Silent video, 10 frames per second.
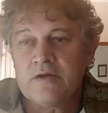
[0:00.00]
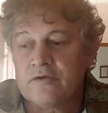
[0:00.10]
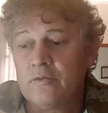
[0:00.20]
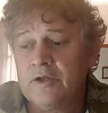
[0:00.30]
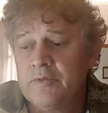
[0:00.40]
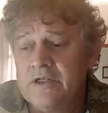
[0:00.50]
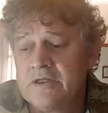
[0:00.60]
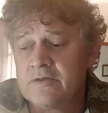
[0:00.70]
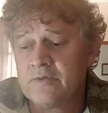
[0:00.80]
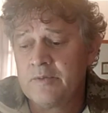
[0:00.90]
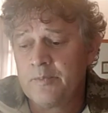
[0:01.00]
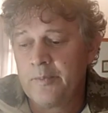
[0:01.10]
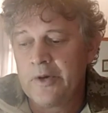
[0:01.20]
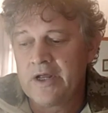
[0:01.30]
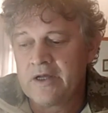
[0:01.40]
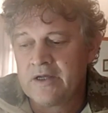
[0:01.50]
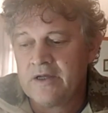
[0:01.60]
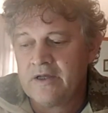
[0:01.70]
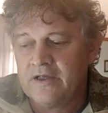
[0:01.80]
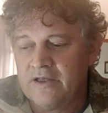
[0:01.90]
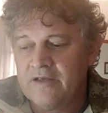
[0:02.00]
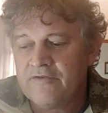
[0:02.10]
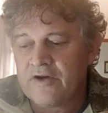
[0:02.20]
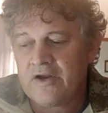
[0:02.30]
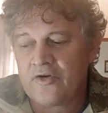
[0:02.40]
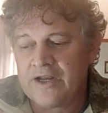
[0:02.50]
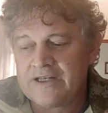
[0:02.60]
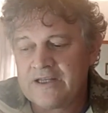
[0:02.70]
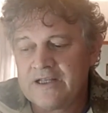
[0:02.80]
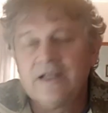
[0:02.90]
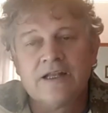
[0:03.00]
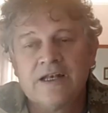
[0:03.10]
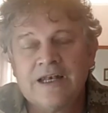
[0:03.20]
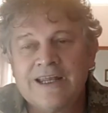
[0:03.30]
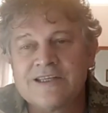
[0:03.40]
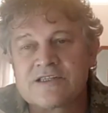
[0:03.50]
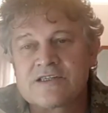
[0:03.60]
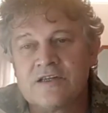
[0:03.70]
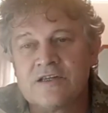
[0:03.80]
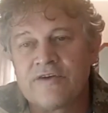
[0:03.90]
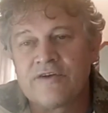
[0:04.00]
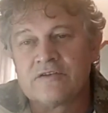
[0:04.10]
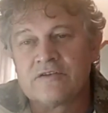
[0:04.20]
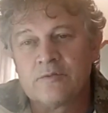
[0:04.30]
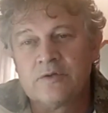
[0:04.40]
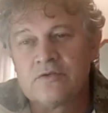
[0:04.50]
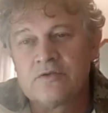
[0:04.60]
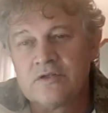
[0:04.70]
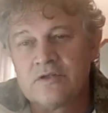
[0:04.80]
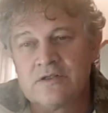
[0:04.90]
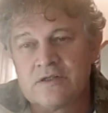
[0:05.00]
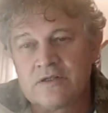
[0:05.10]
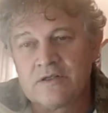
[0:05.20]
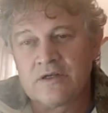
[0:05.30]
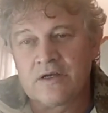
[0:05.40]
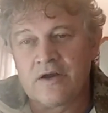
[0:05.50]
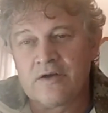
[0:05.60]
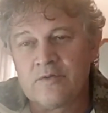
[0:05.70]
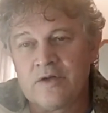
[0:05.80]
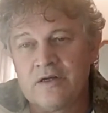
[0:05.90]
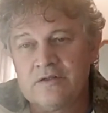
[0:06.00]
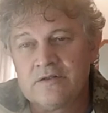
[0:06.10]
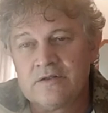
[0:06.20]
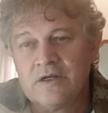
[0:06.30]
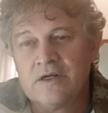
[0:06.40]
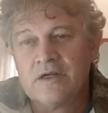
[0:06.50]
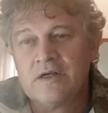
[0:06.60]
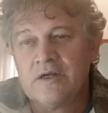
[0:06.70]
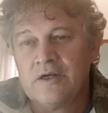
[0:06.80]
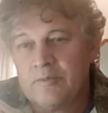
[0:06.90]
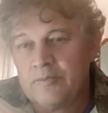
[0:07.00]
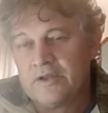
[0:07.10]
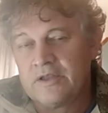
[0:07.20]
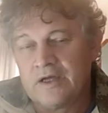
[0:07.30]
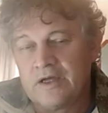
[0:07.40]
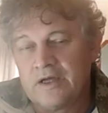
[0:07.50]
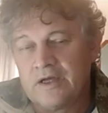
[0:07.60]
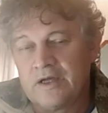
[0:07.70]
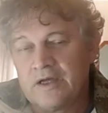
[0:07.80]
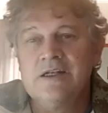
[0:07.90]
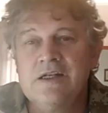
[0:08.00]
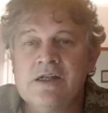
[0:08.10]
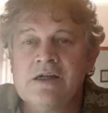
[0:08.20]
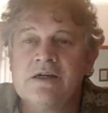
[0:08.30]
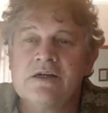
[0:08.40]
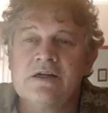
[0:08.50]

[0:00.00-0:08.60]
So what we did, we put an infrared lens in front. So we took the, the, the current one out, put that one in,